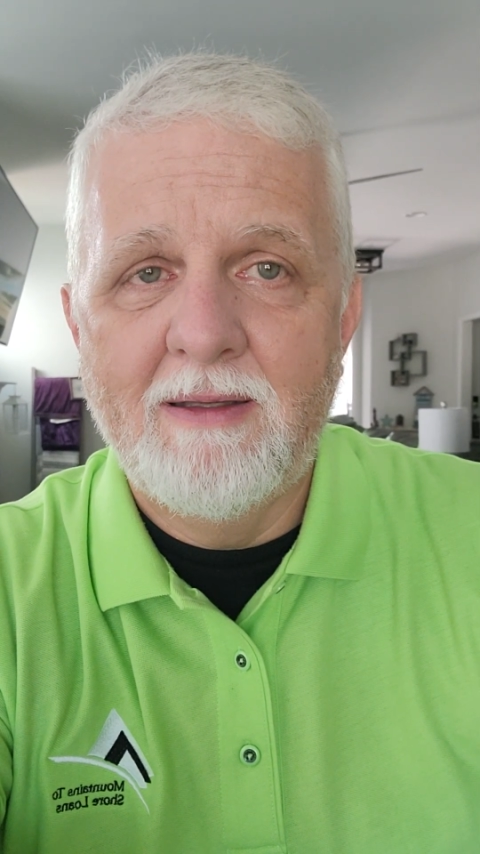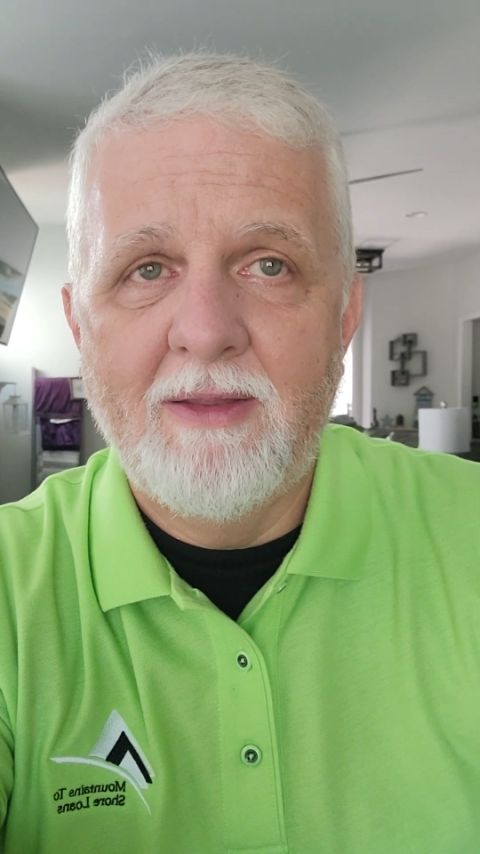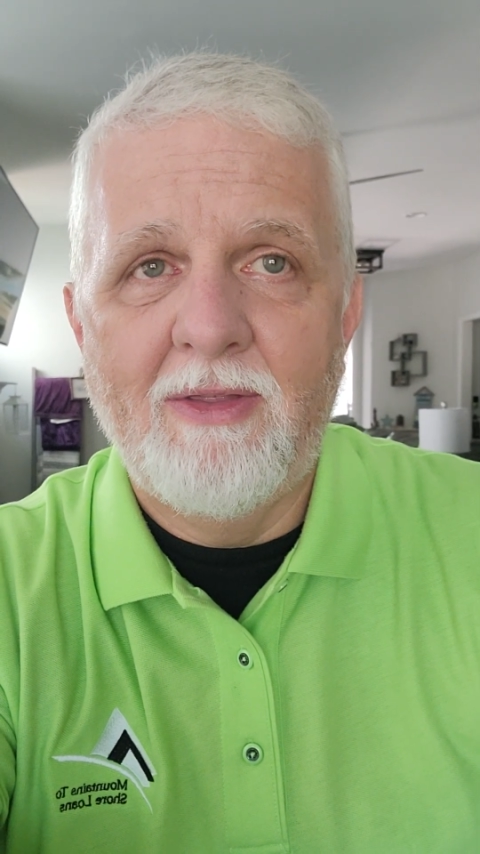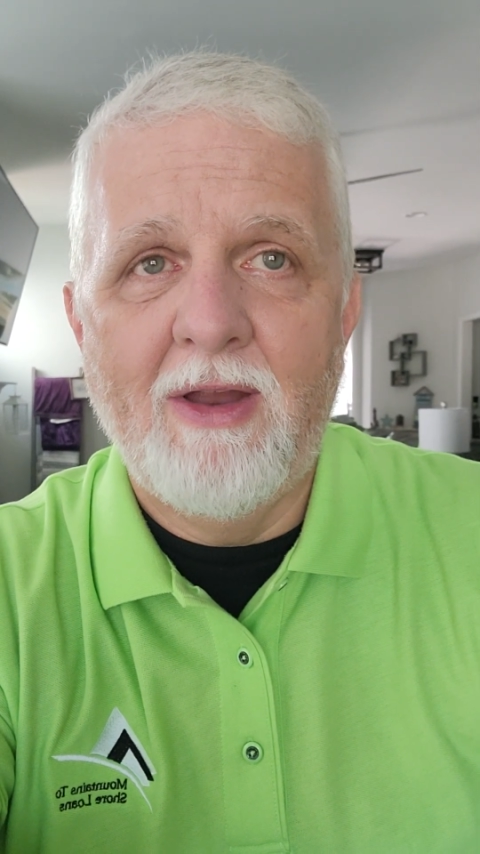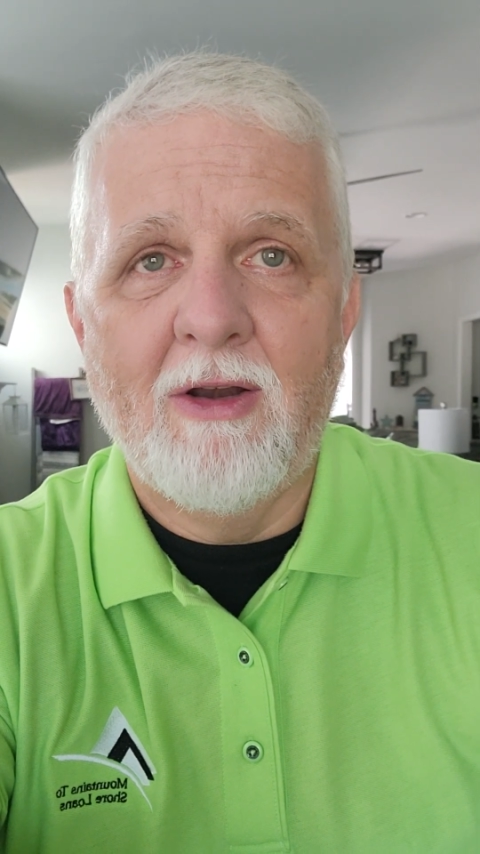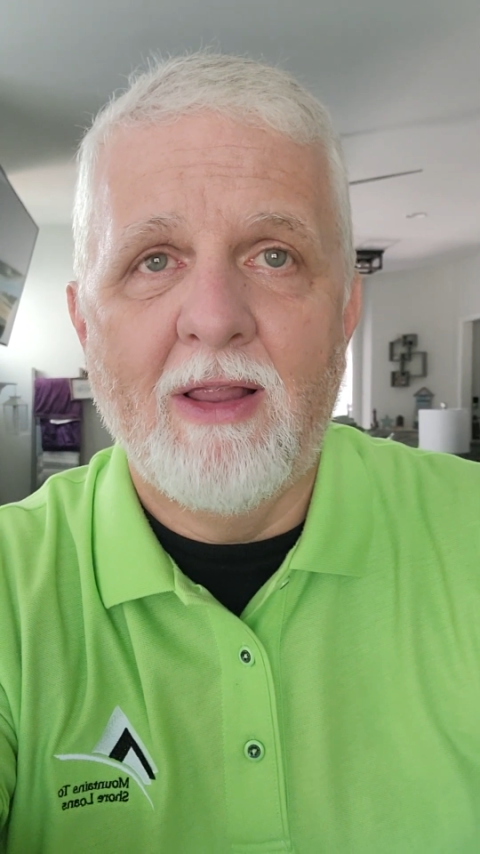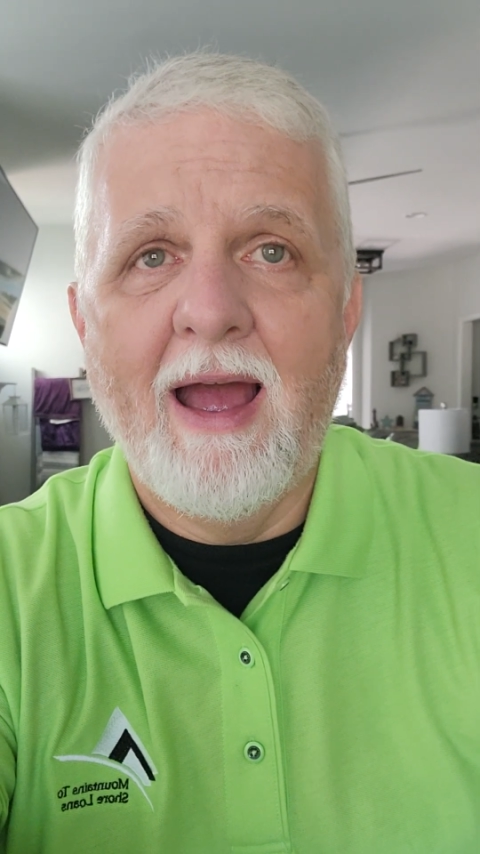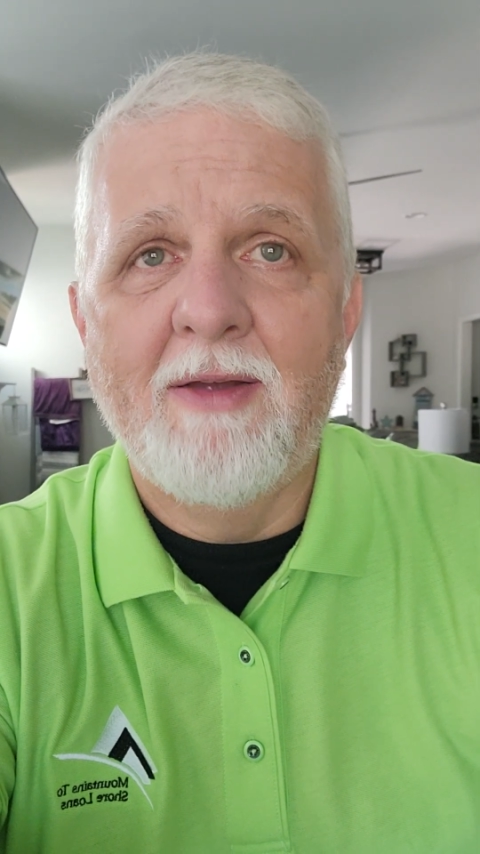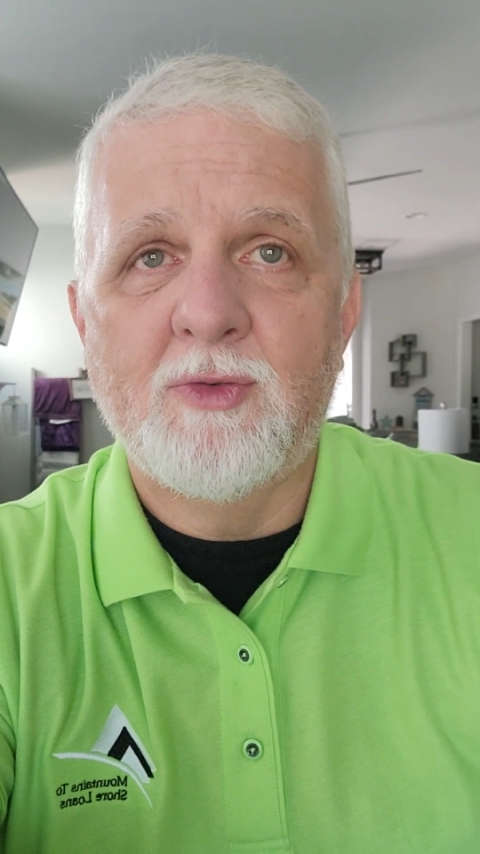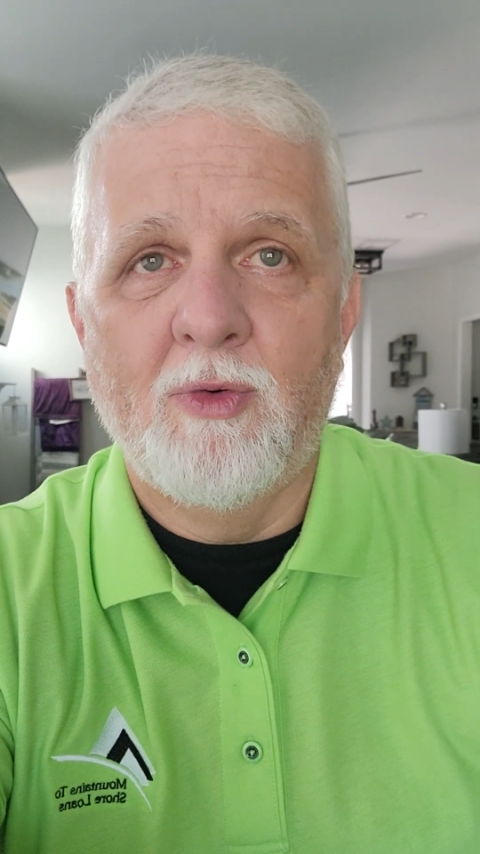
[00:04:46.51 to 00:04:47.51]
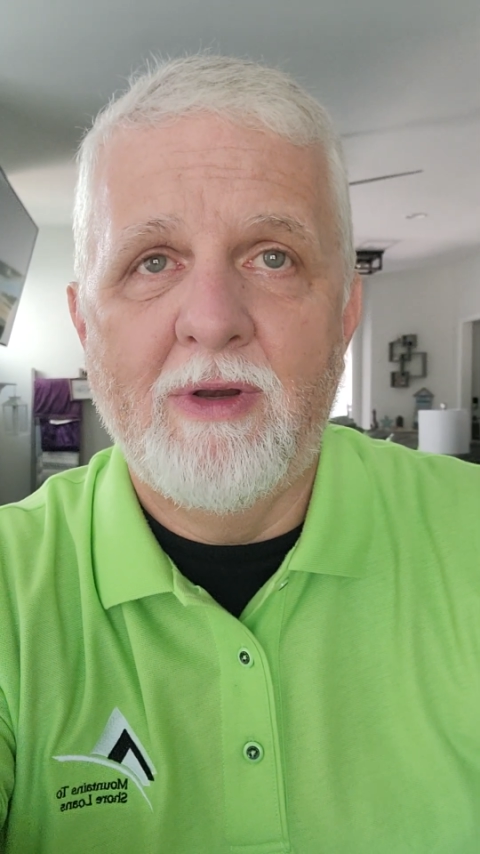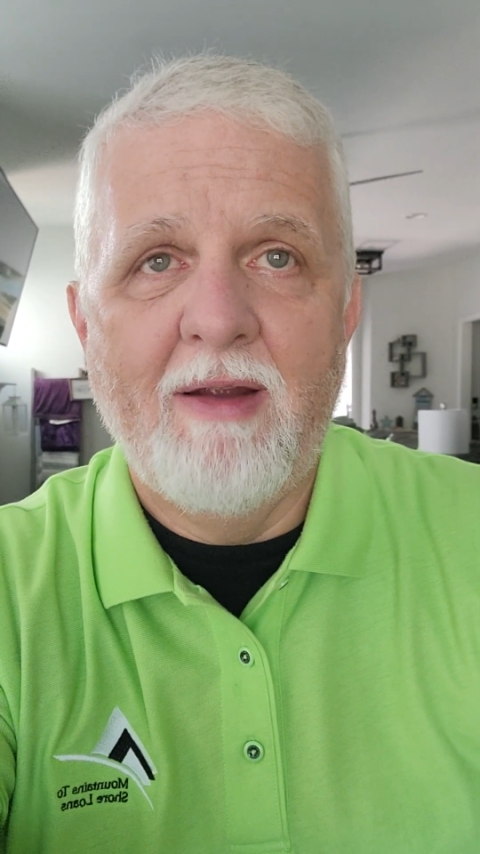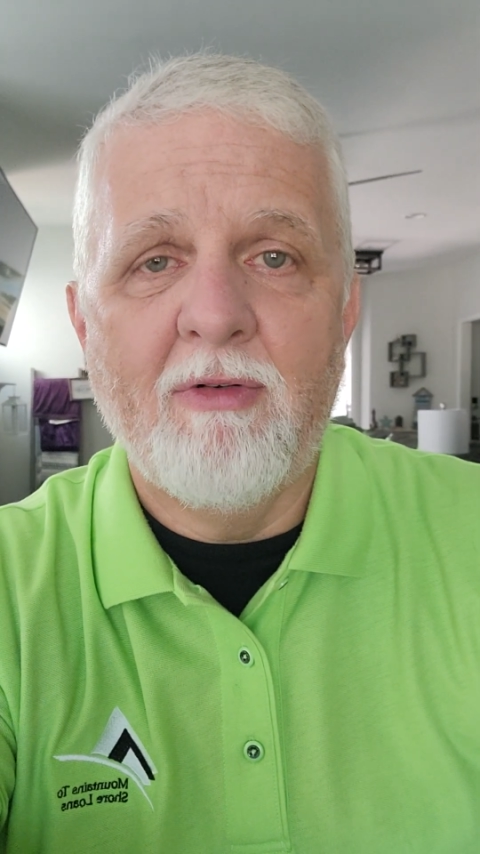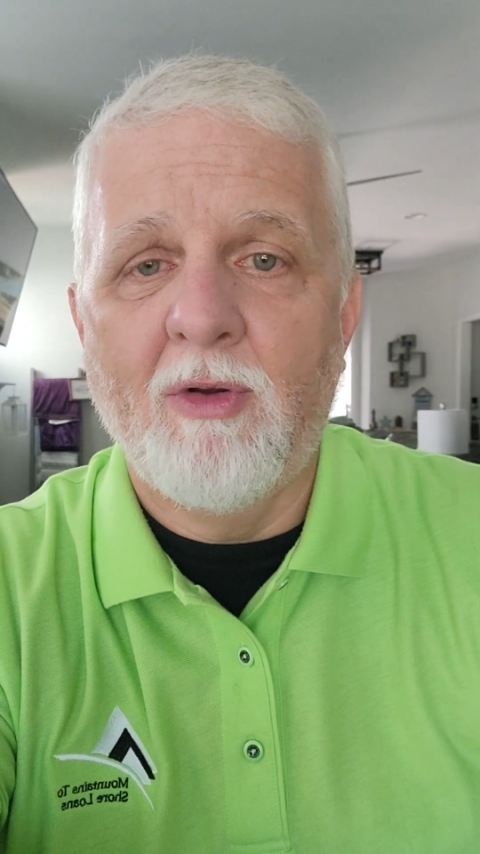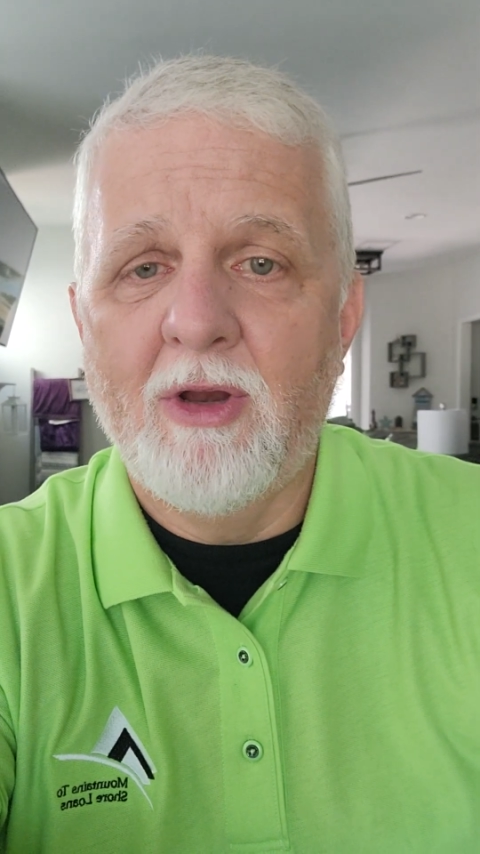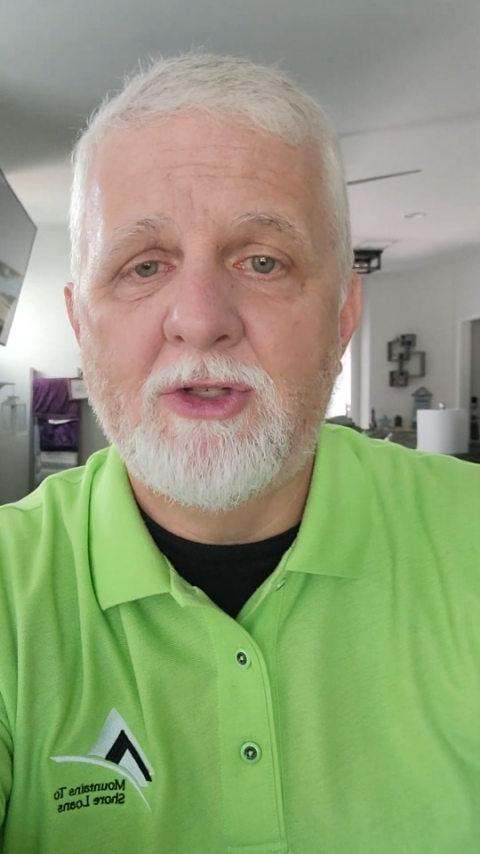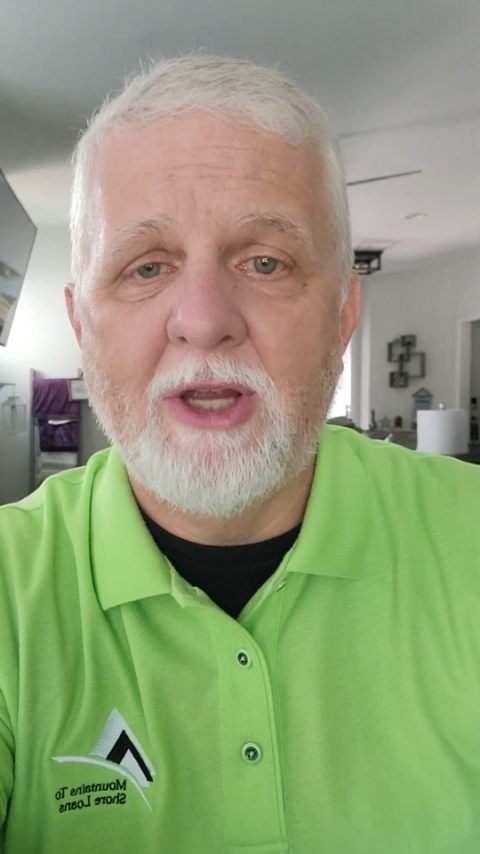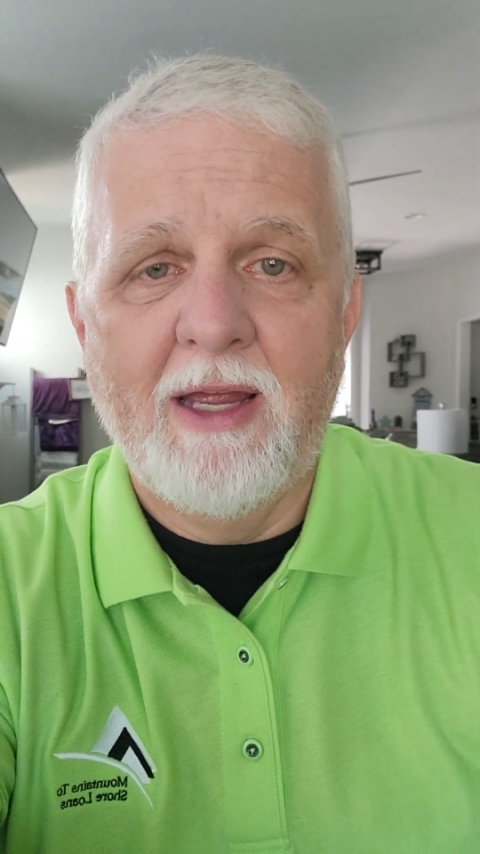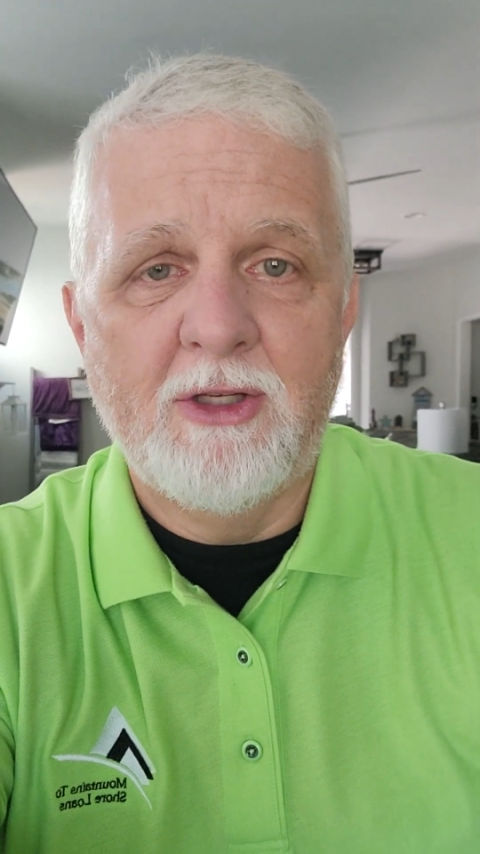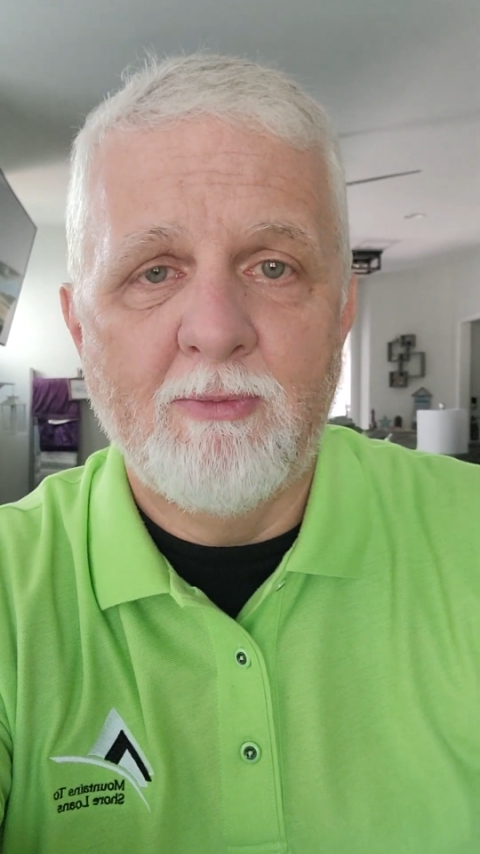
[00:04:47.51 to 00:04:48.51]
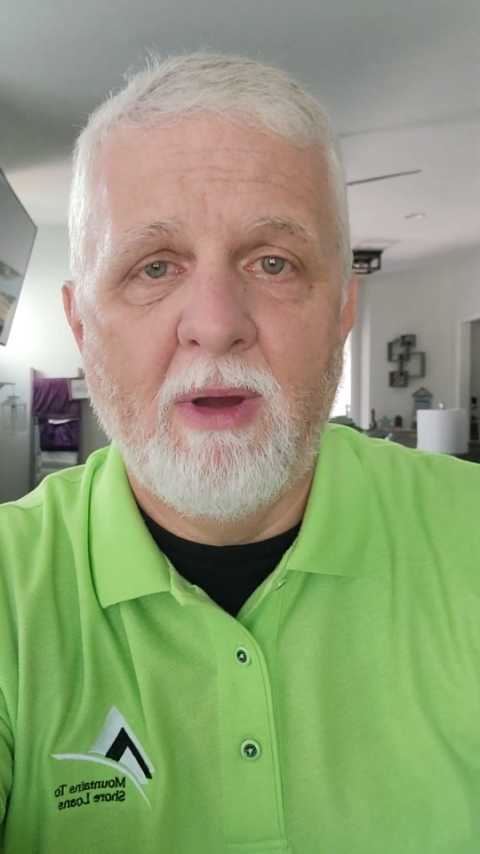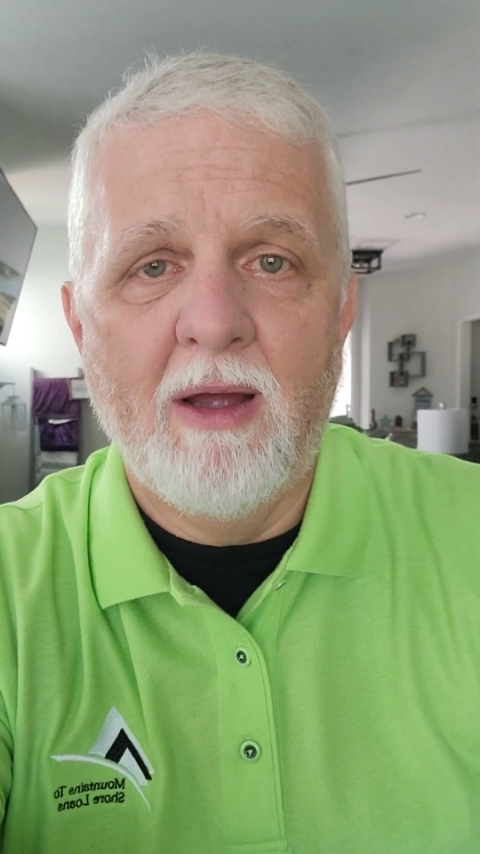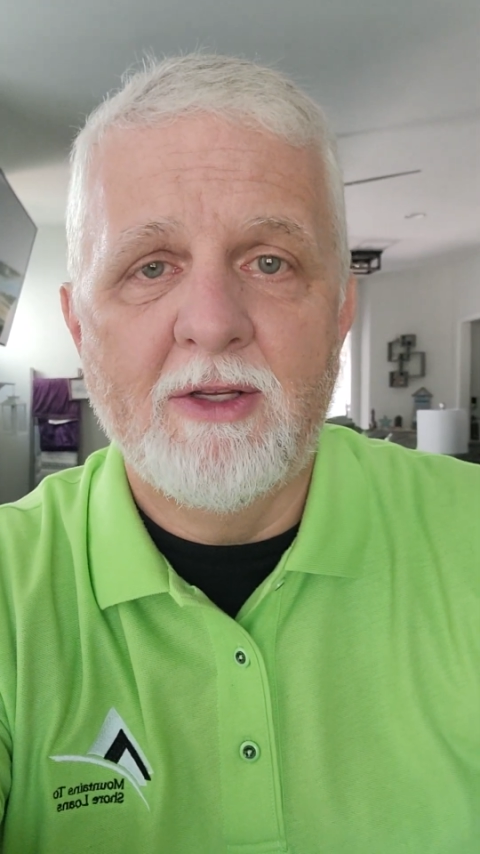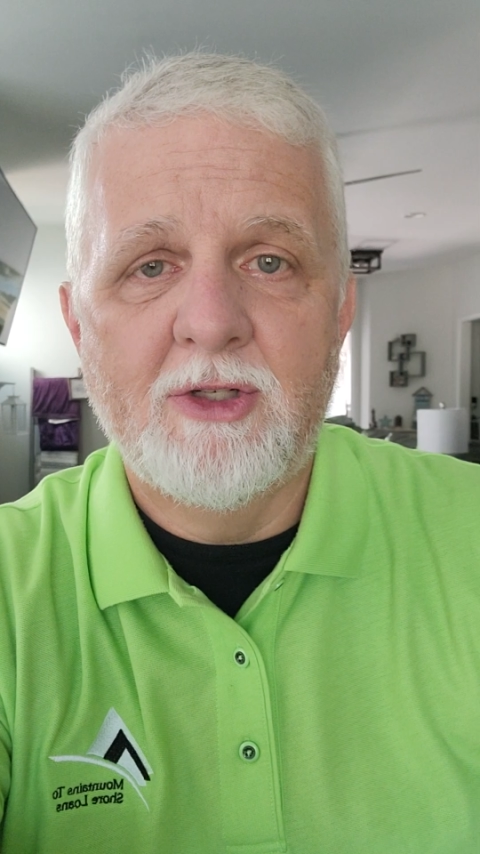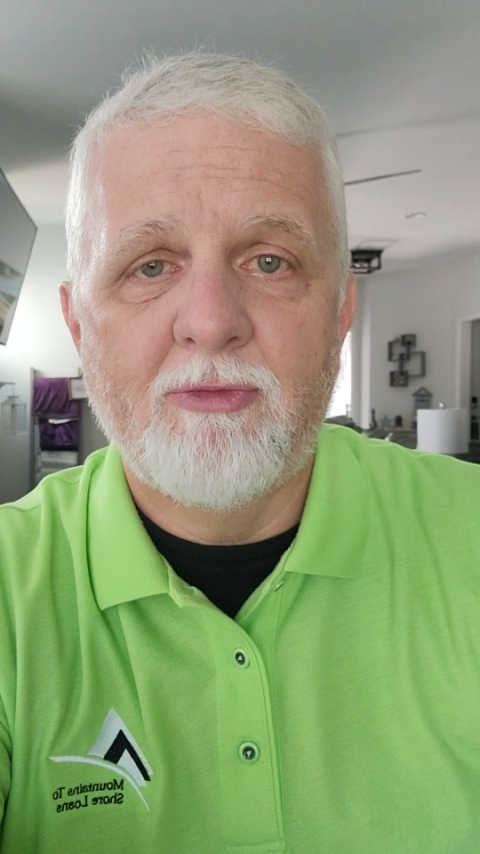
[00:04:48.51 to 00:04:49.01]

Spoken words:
Their lives were never going to change much